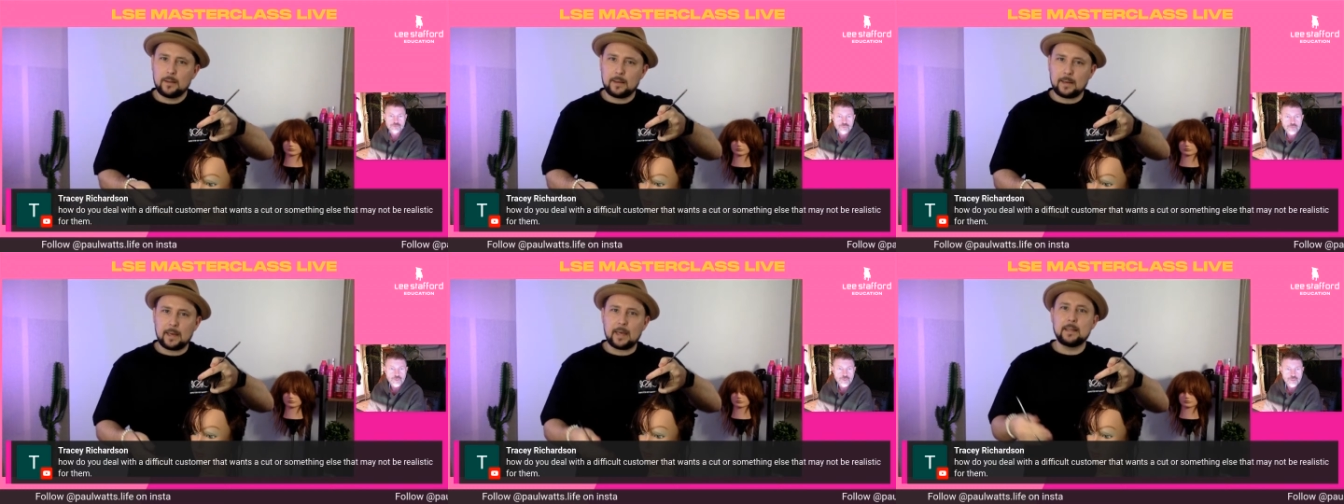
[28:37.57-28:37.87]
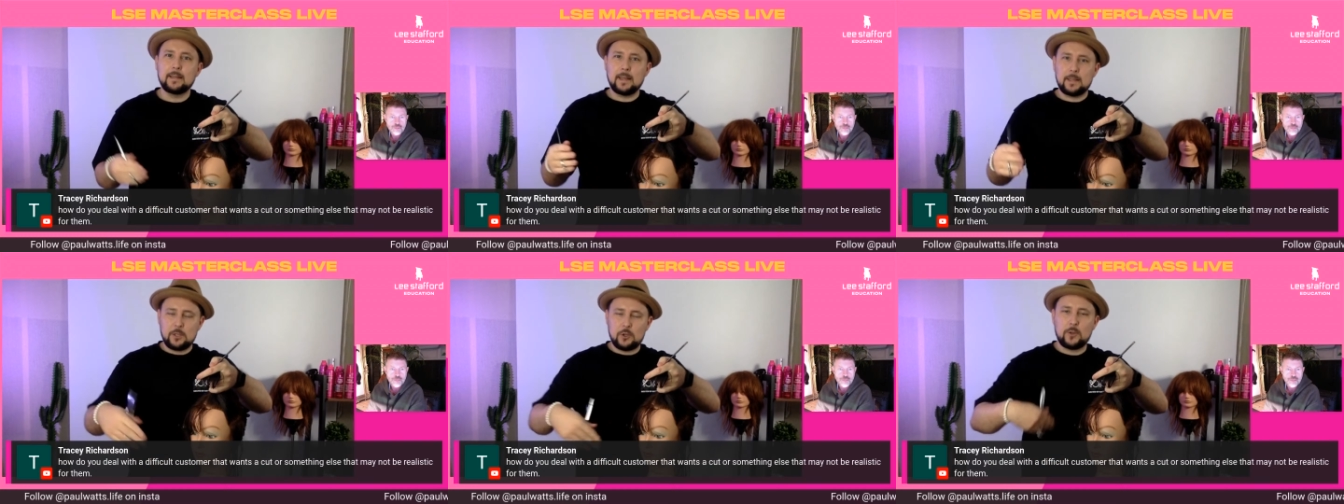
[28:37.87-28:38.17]
And
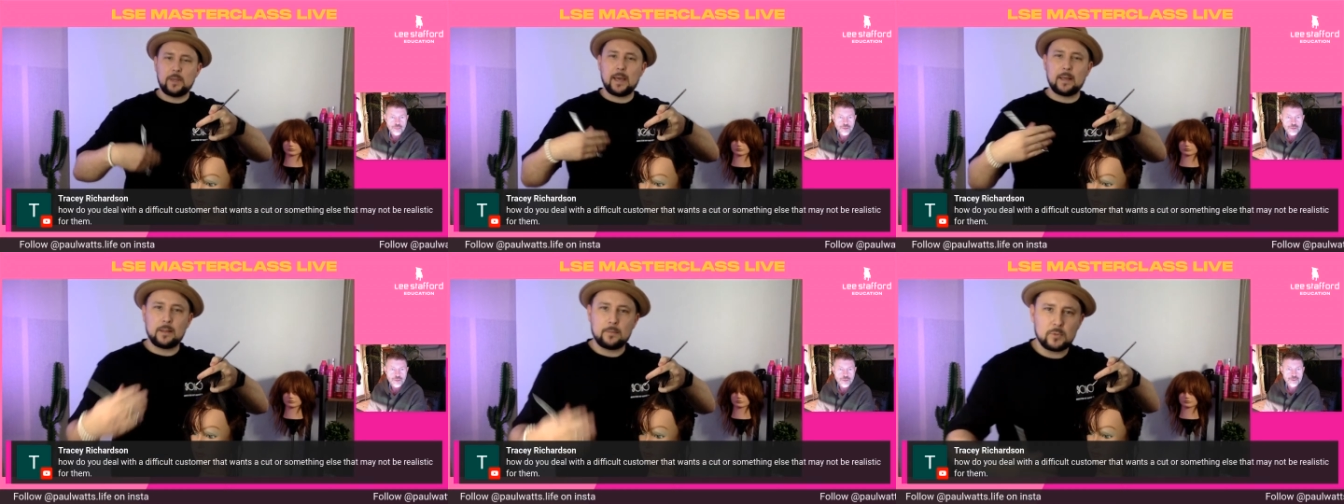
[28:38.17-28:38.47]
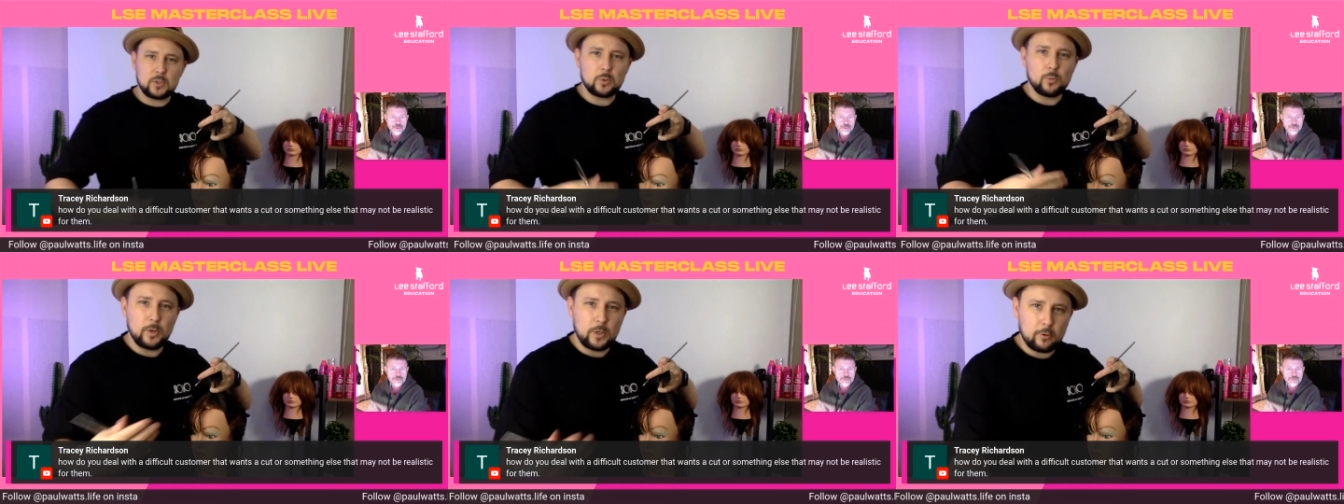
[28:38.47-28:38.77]
then you get them
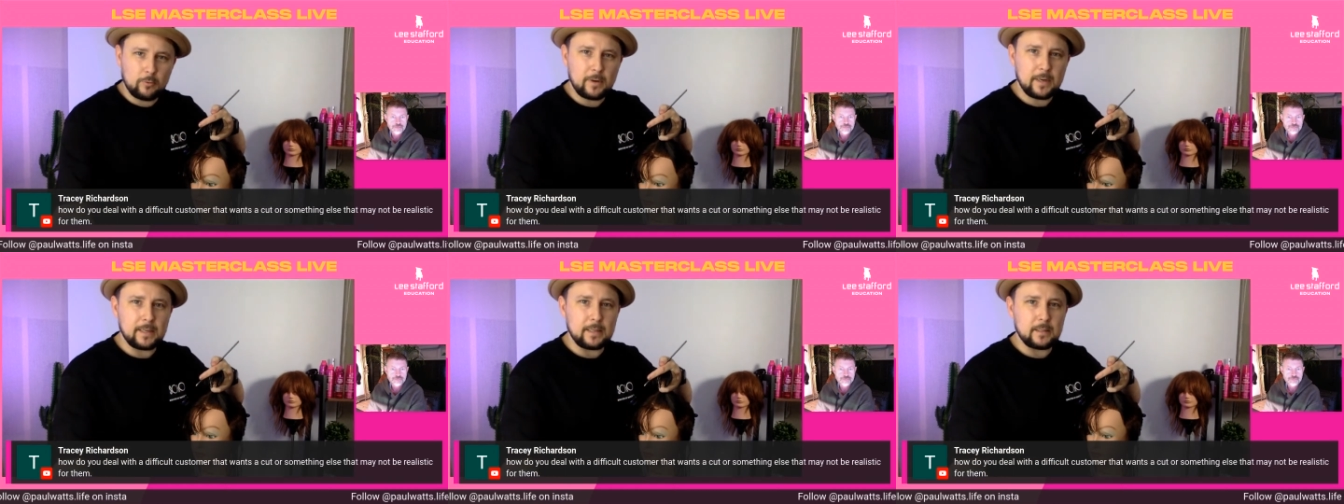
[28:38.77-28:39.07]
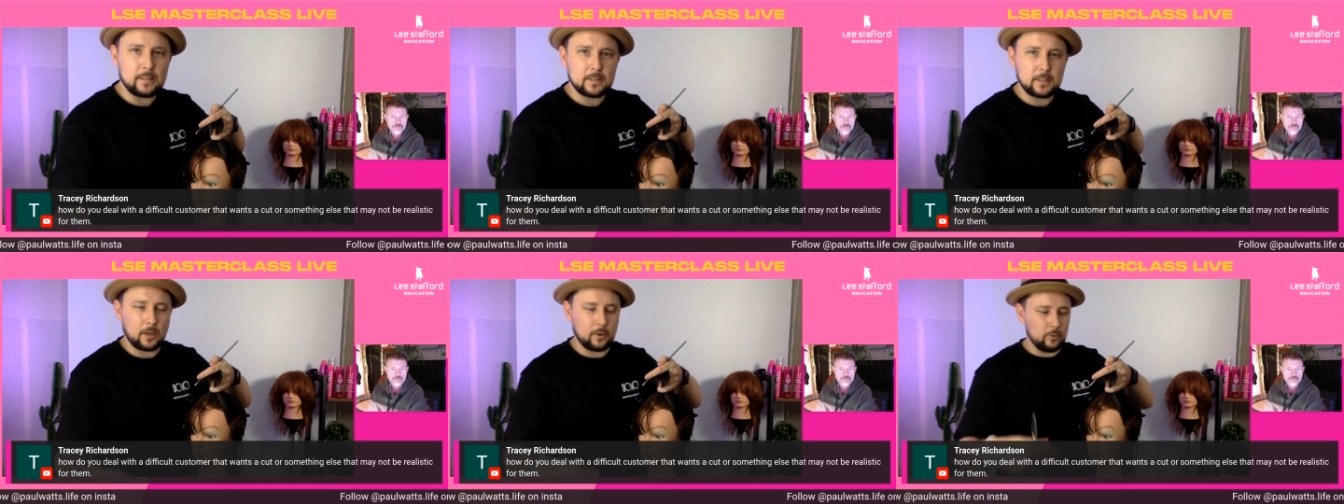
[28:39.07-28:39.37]
to agree.
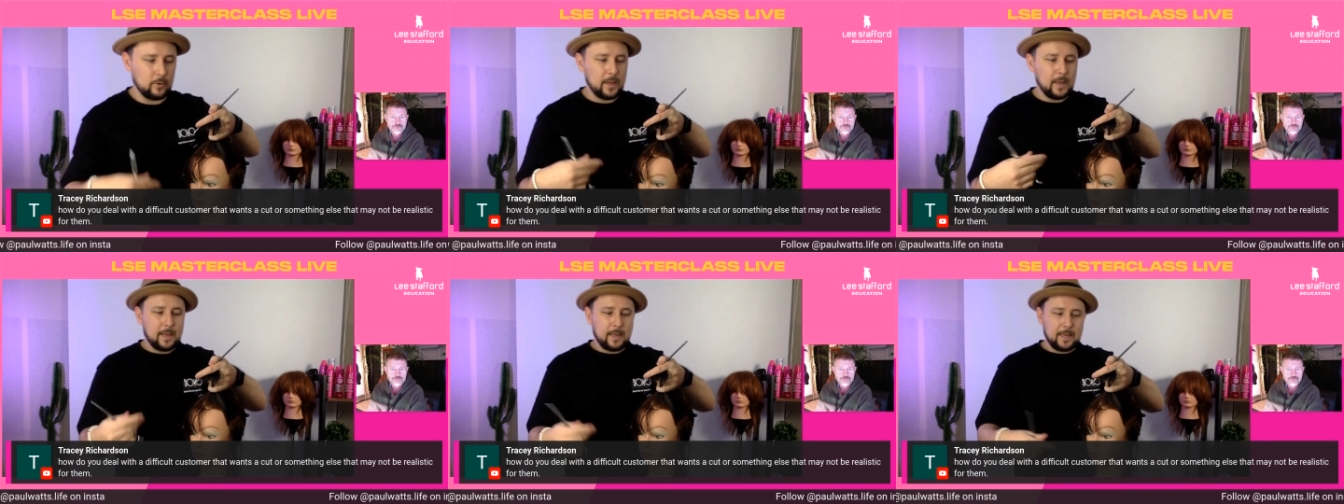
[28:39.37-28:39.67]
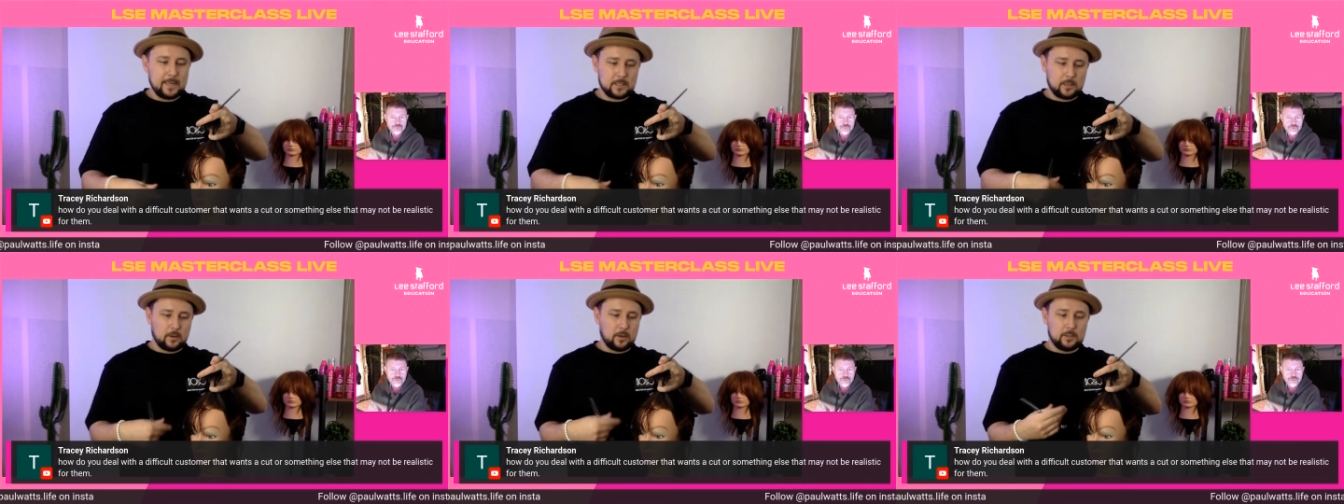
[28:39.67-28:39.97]
So
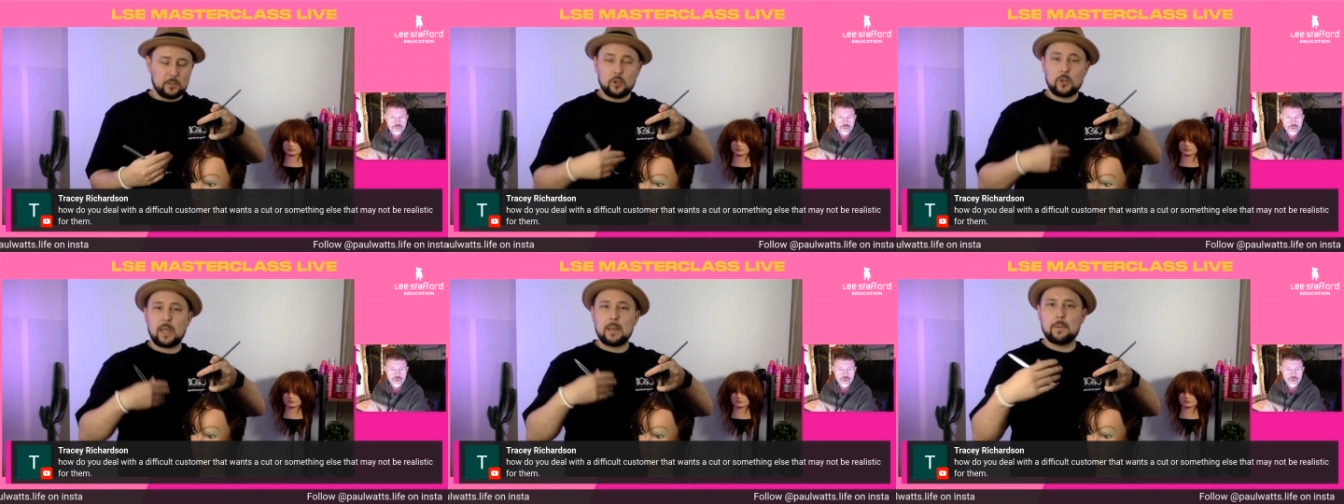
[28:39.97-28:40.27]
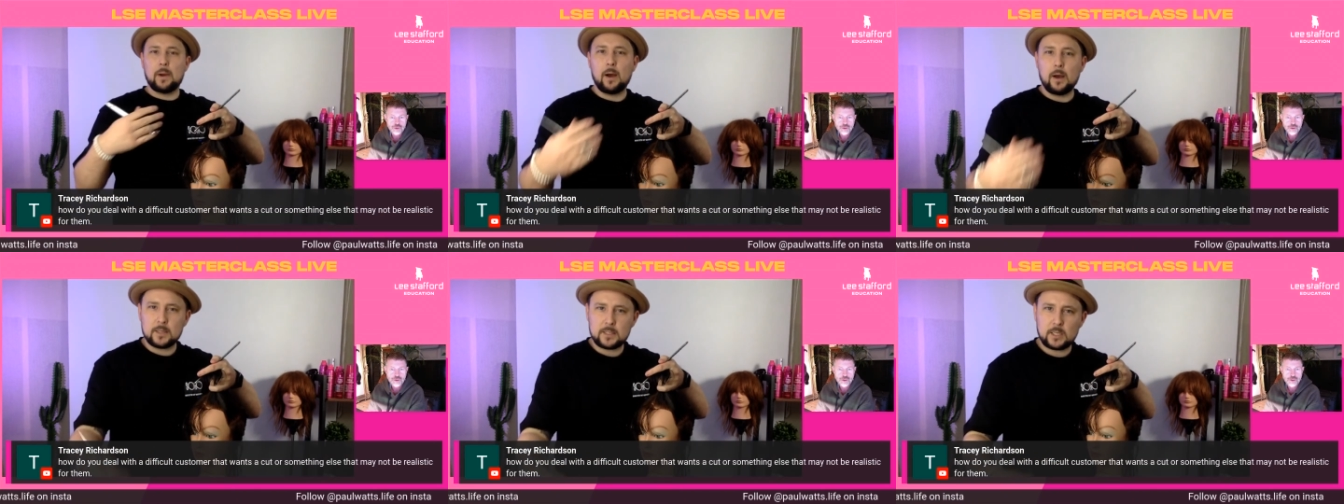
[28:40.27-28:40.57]
it's like you keep
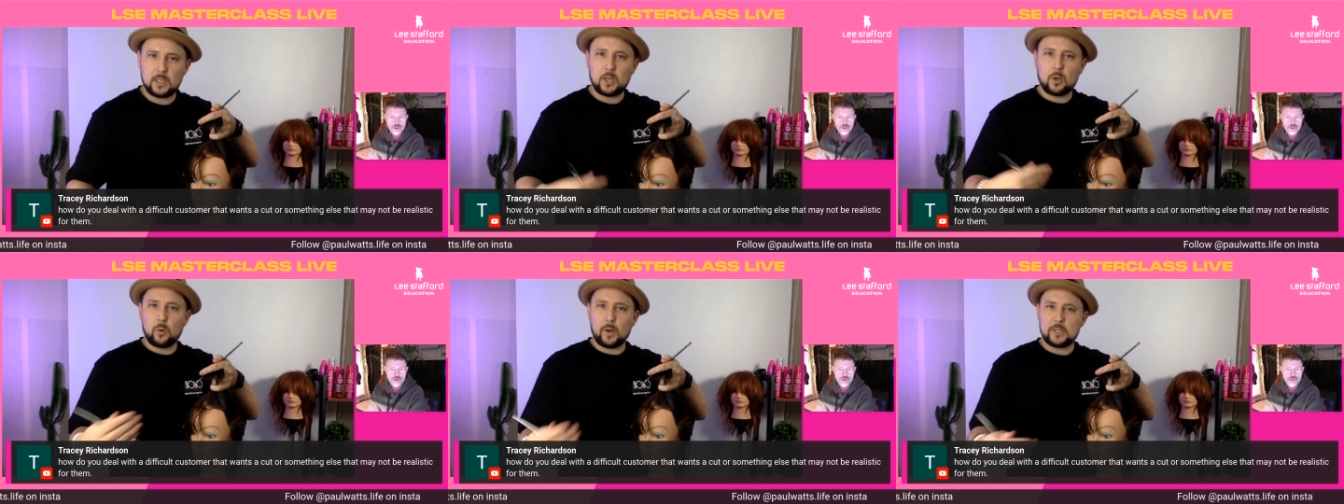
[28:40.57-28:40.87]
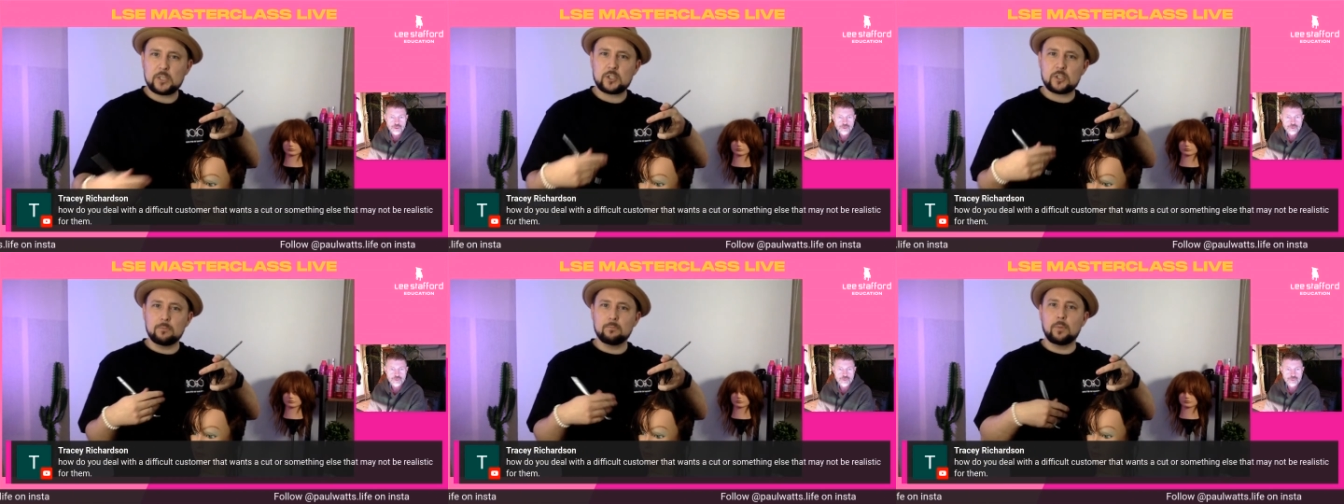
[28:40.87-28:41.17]
asking the question,